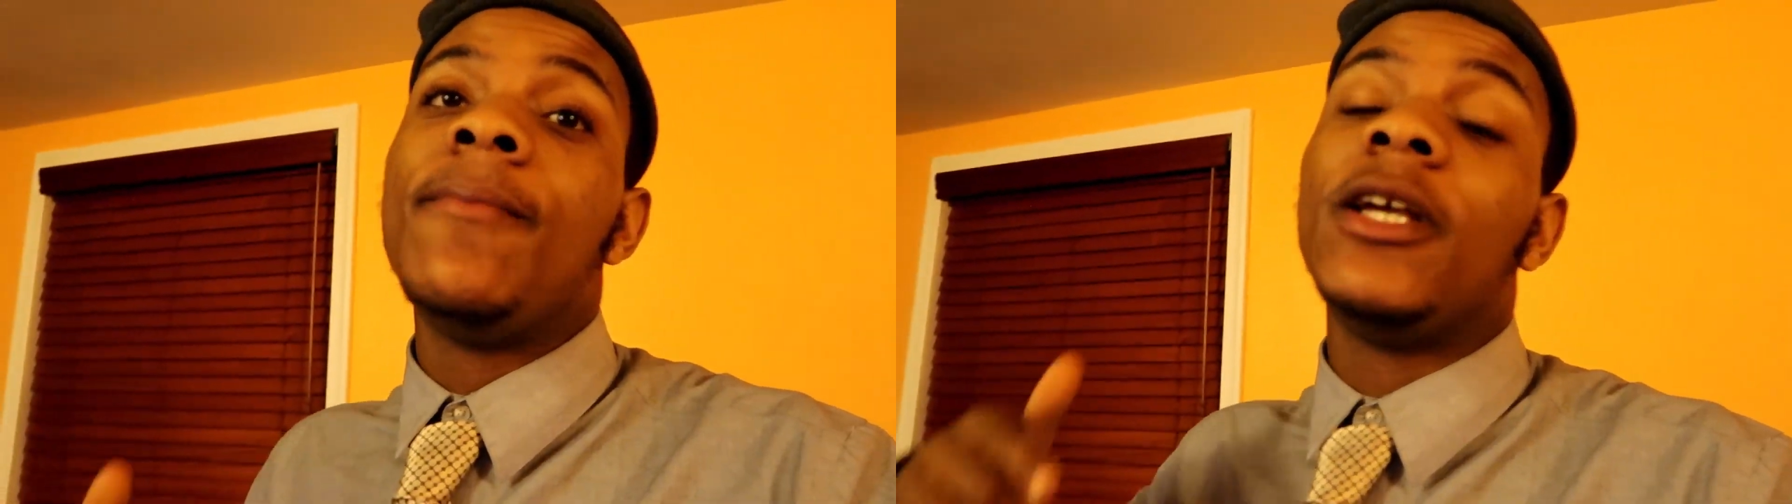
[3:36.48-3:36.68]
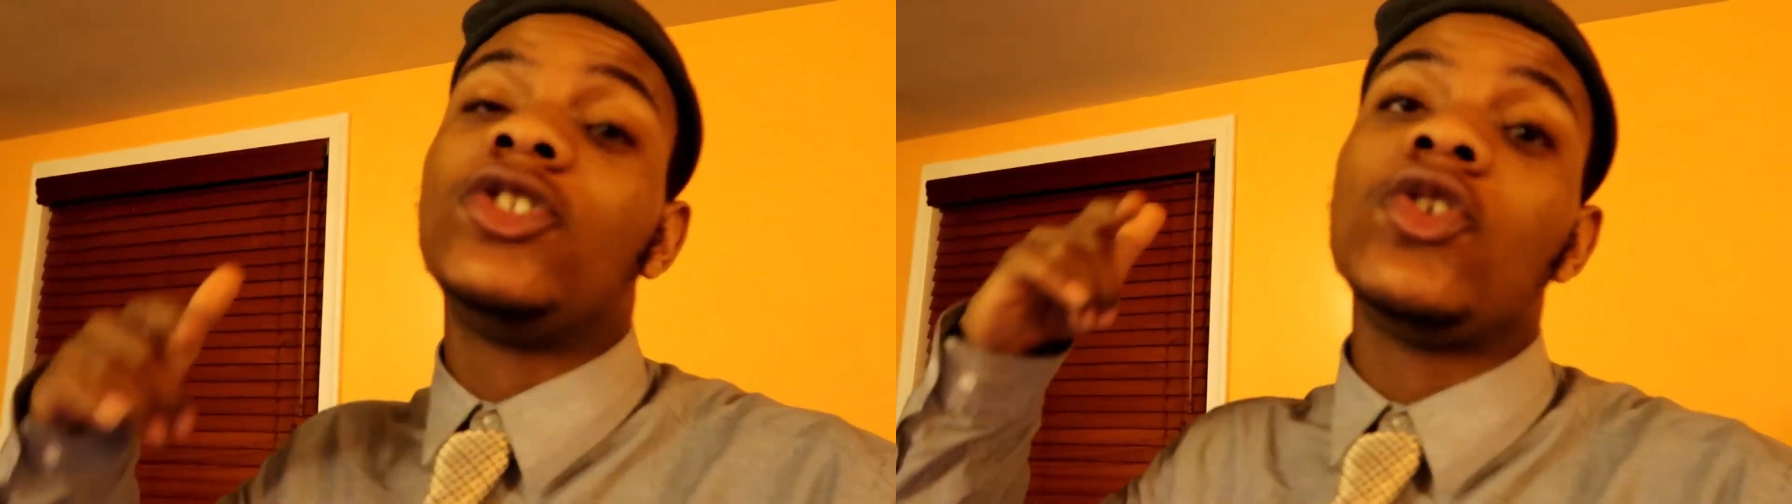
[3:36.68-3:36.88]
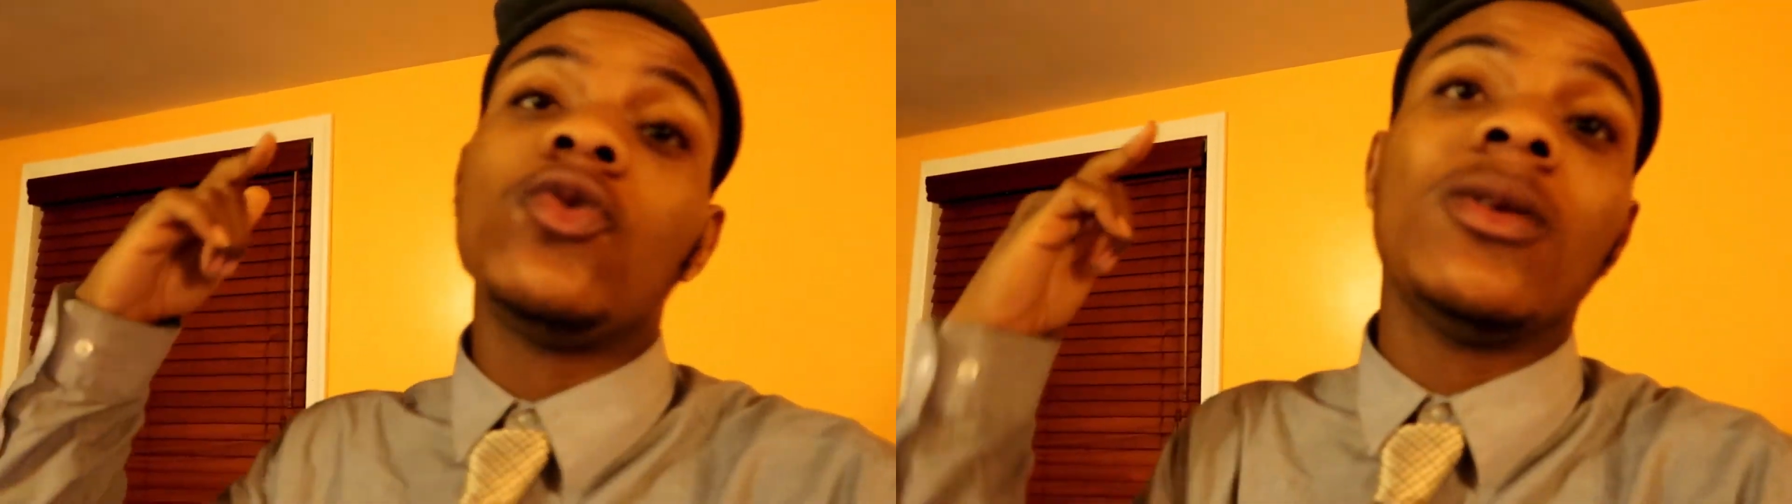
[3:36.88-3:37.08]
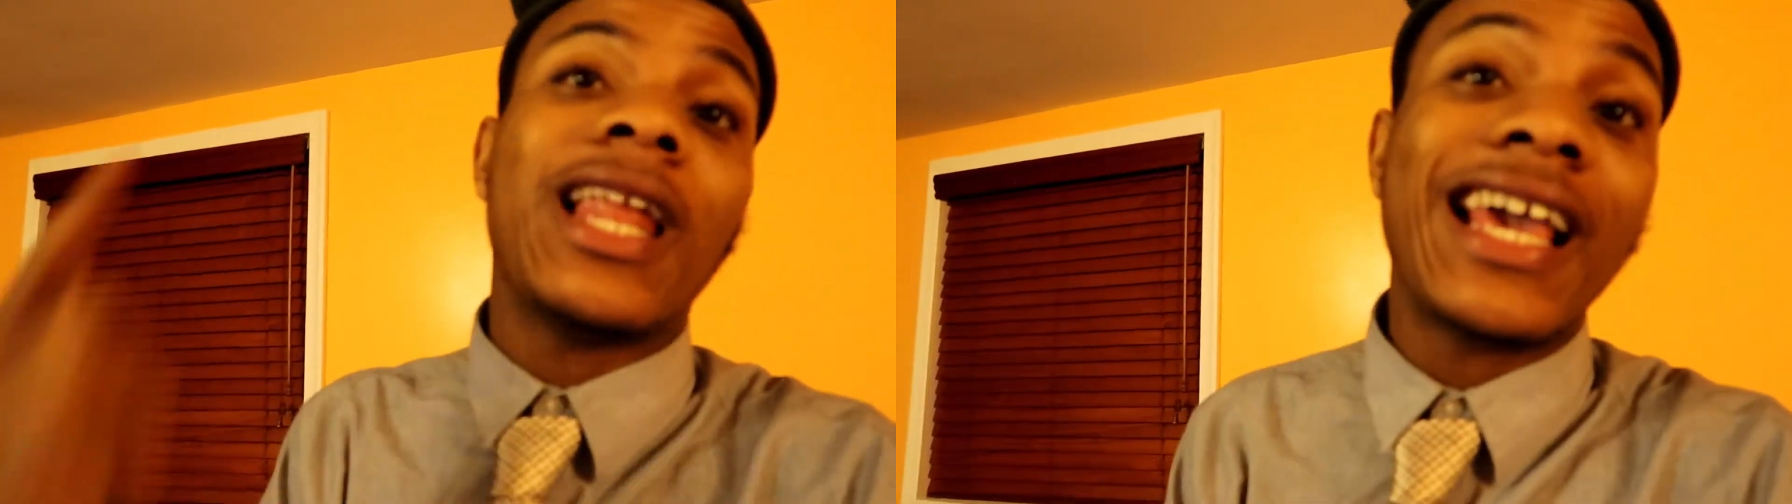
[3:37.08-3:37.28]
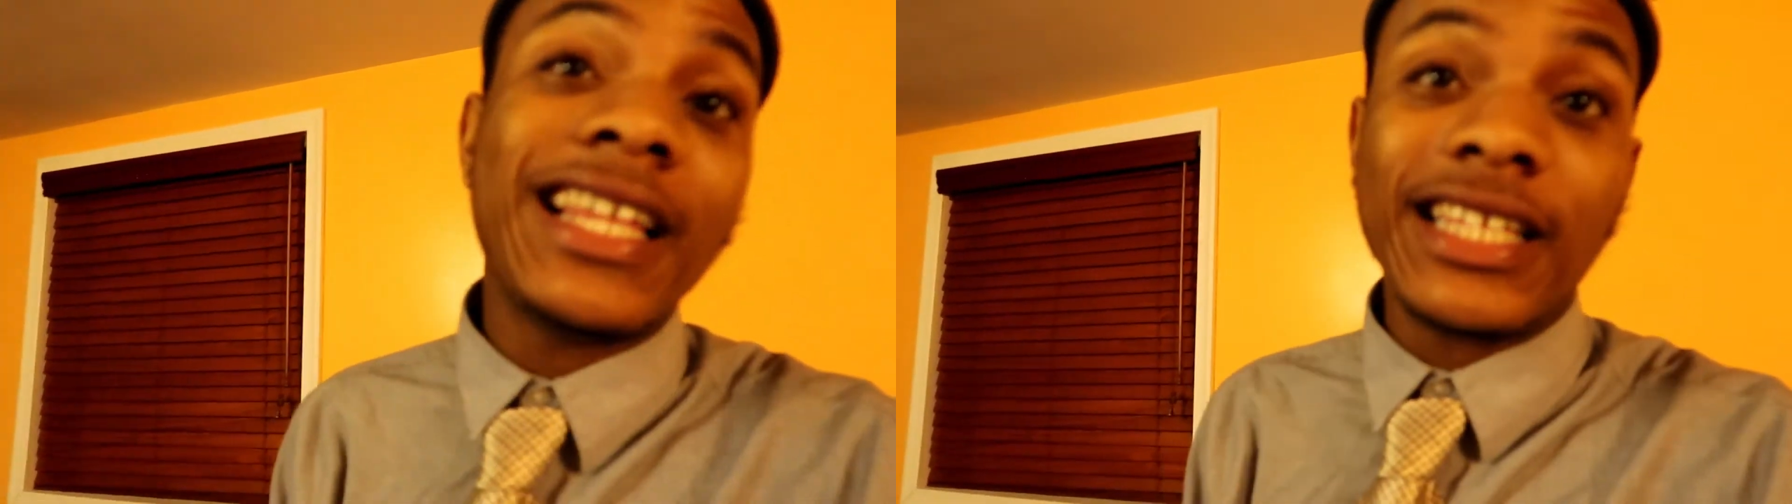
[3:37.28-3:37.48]
Make sure you
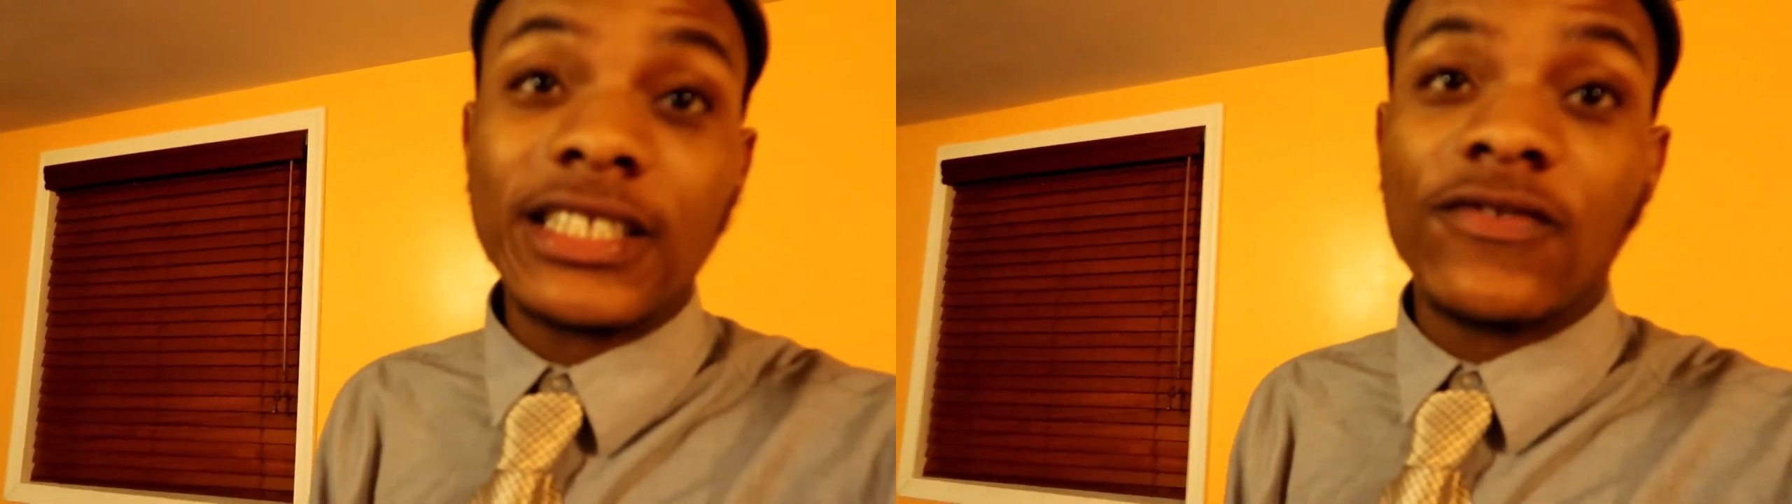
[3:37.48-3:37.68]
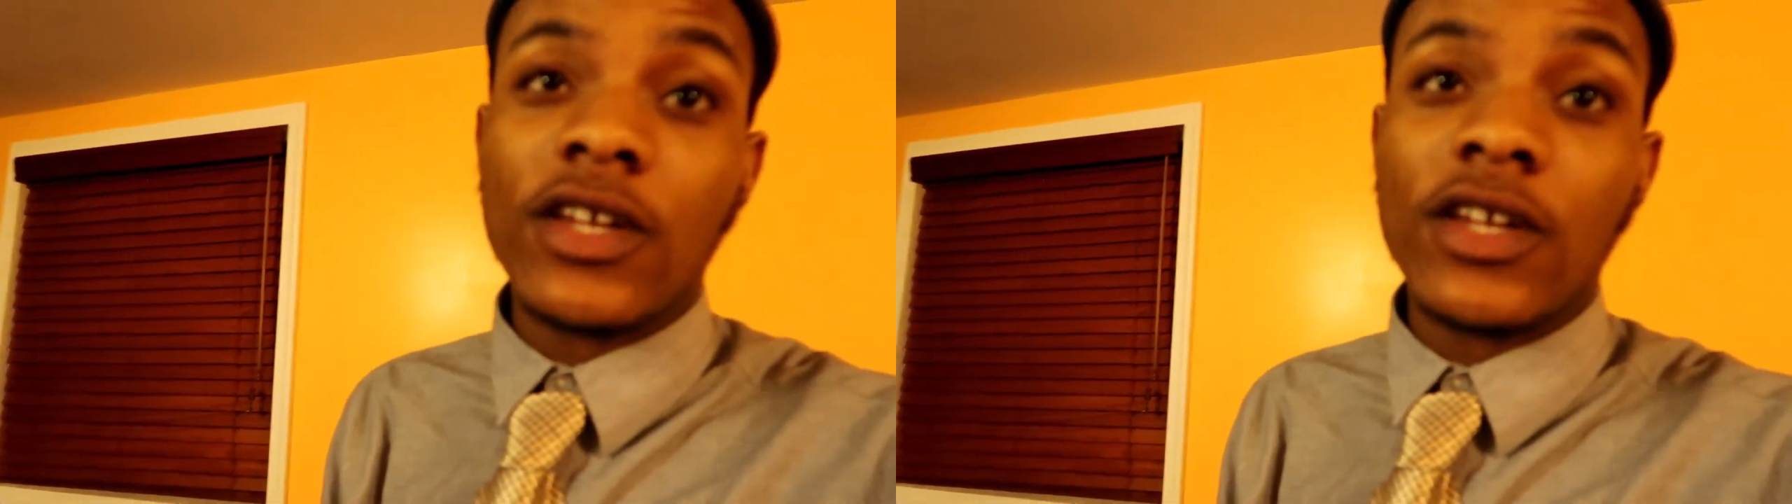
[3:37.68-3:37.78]
like this